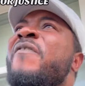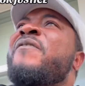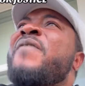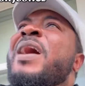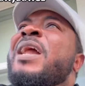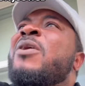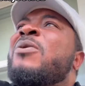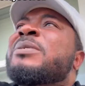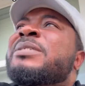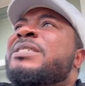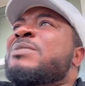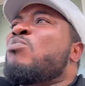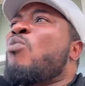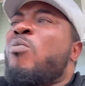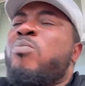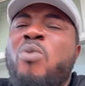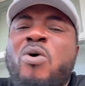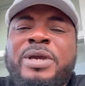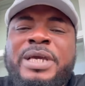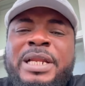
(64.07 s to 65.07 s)
faran si
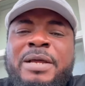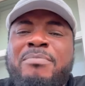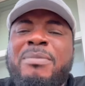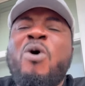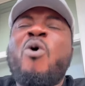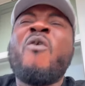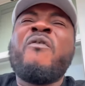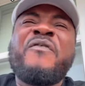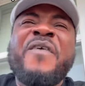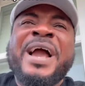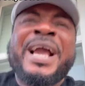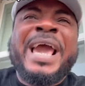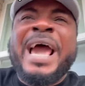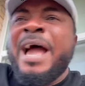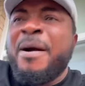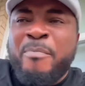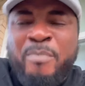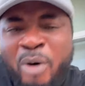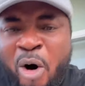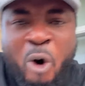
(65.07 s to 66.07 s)
gbogbo yin ni pe o fe ke
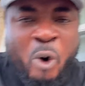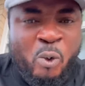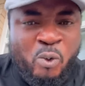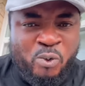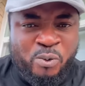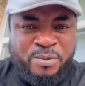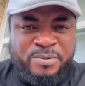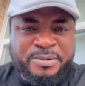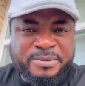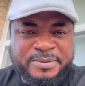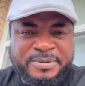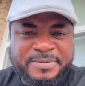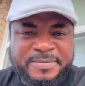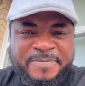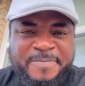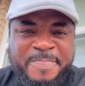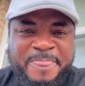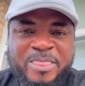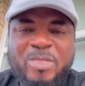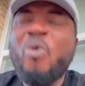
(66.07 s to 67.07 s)
mo ohun
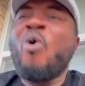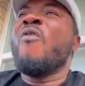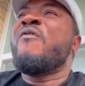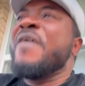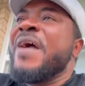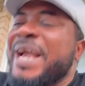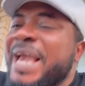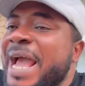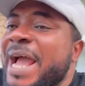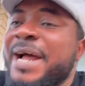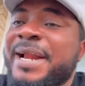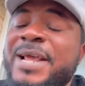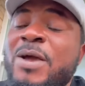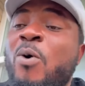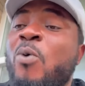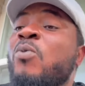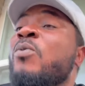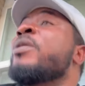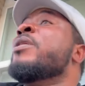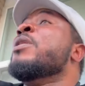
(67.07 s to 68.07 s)
o fe ke ri
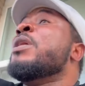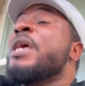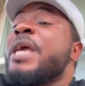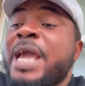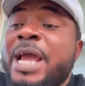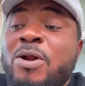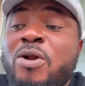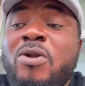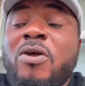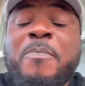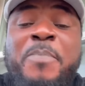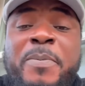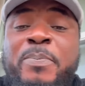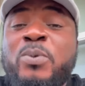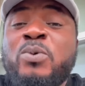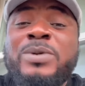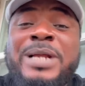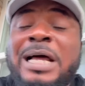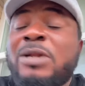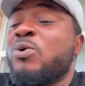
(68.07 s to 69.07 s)
ohun. A lot of
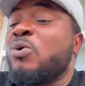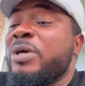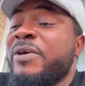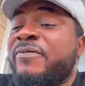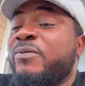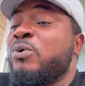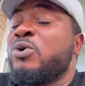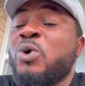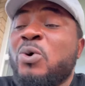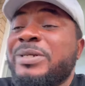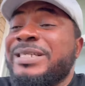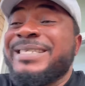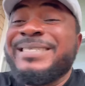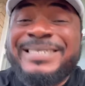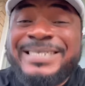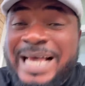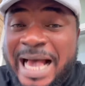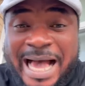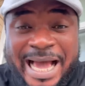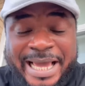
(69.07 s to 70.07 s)
people that don't even know this
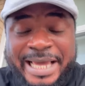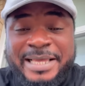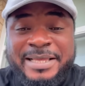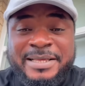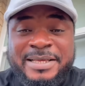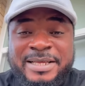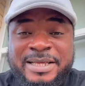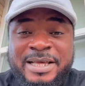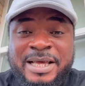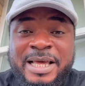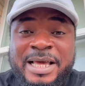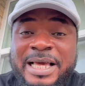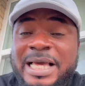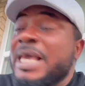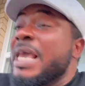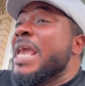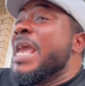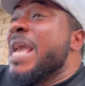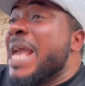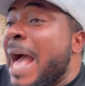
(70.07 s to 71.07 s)
guy,
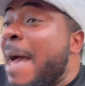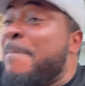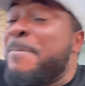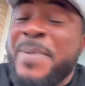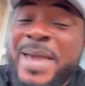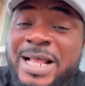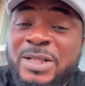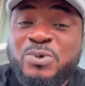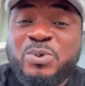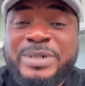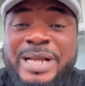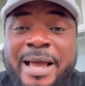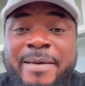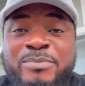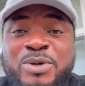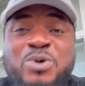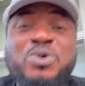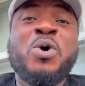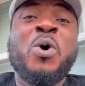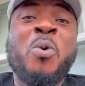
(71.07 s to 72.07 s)
he appeared to them.
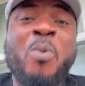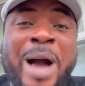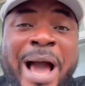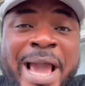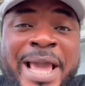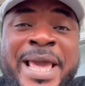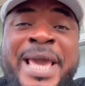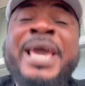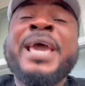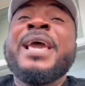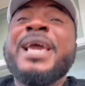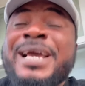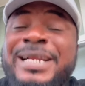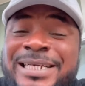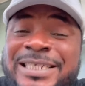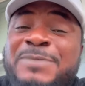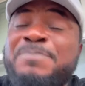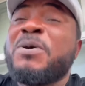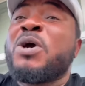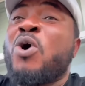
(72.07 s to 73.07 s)
You know why? It
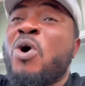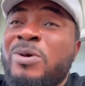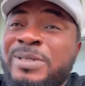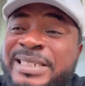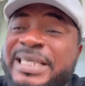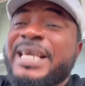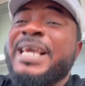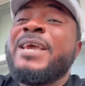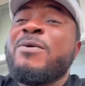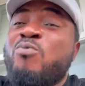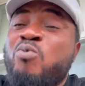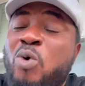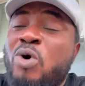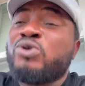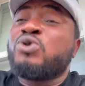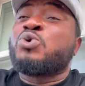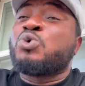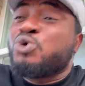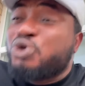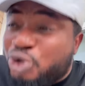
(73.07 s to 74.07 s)
is because he
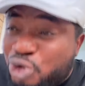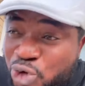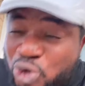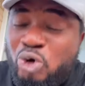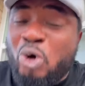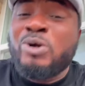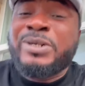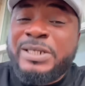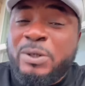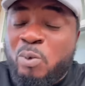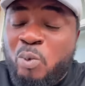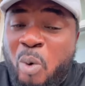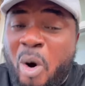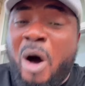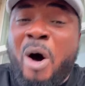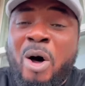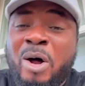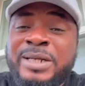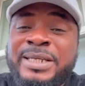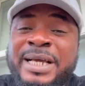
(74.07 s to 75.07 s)
want to show the
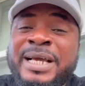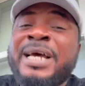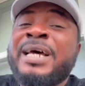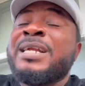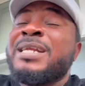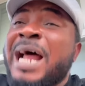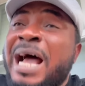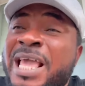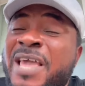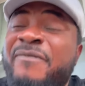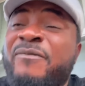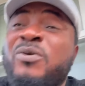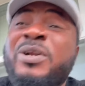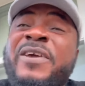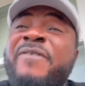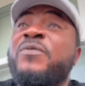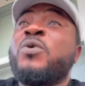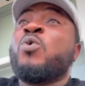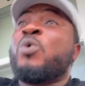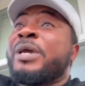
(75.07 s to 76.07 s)
world that even
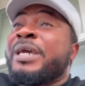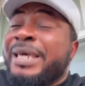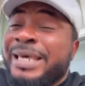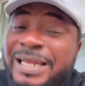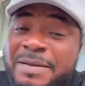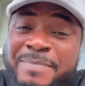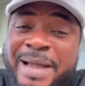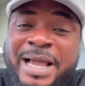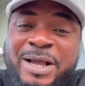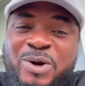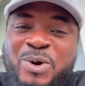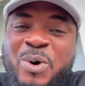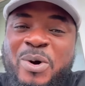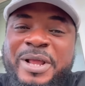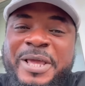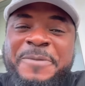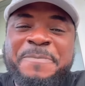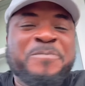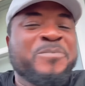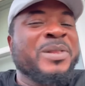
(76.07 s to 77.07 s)
if you kill my
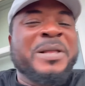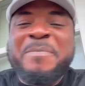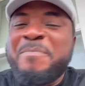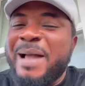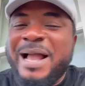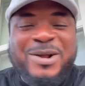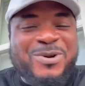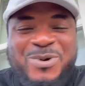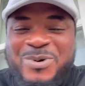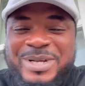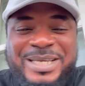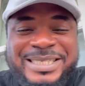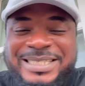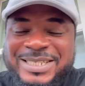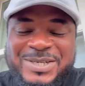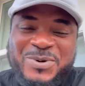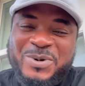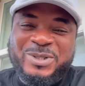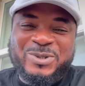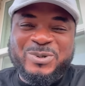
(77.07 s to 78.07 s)
glory is
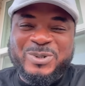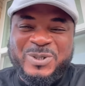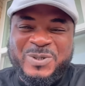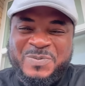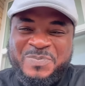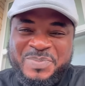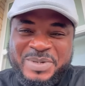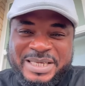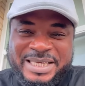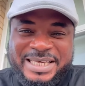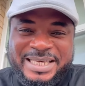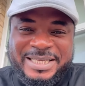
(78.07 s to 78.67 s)
still going to speak.